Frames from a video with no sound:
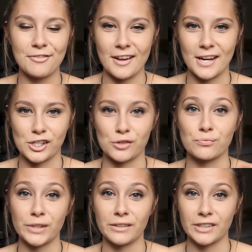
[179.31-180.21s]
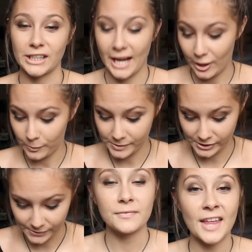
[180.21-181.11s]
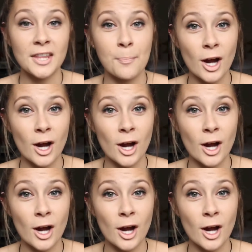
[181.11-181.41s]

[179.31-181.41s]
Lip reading: foundation really helps. Then the